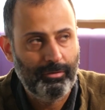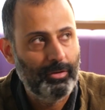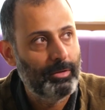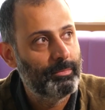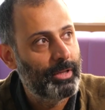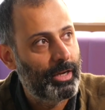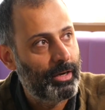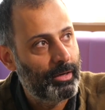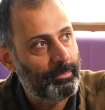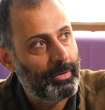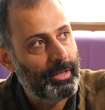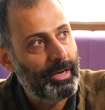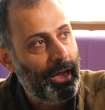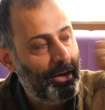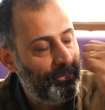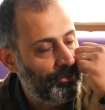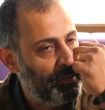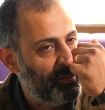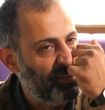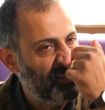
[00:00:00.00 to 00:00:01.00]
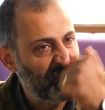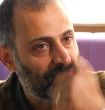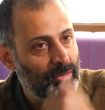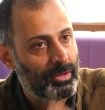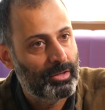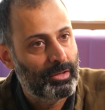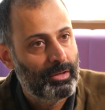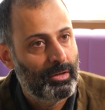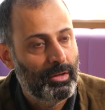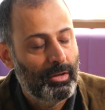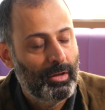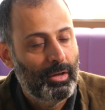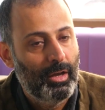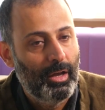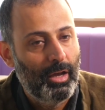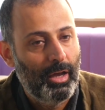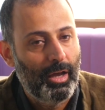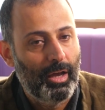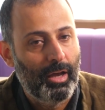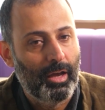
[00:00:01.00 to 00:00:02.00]
film that I made after this one
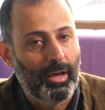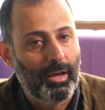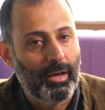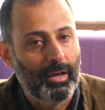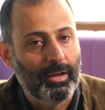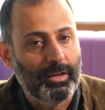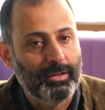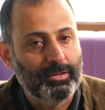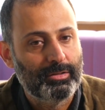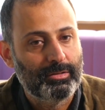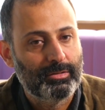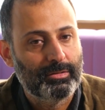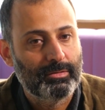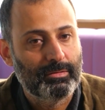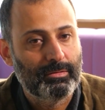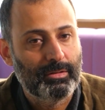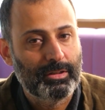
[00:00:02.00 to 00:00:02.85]
is